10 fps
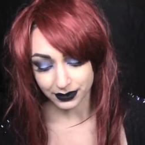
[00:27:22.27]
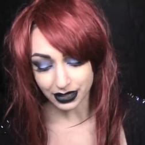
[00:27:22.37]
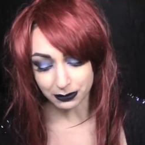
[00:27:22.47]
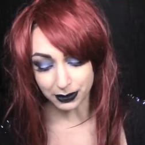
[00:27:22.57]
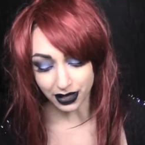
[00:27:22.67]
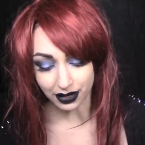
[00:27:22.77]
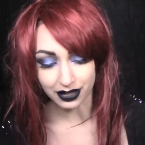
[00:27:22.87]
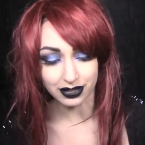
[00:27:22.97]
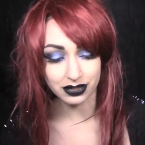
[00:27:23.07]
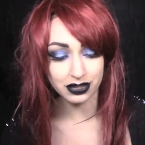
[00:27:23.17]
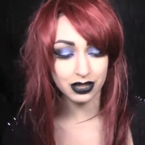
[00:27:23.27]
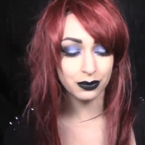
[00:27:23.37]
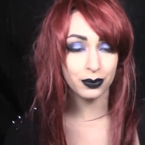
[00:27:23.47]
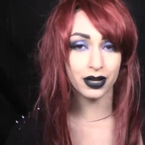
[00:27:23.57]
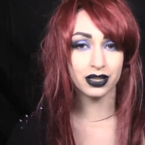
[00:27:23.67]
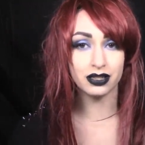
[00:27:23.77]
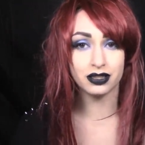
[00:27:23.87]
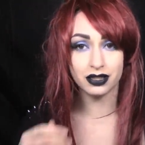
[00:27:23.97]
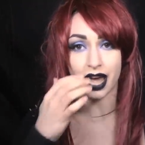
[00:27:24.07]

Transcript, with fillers: is because it was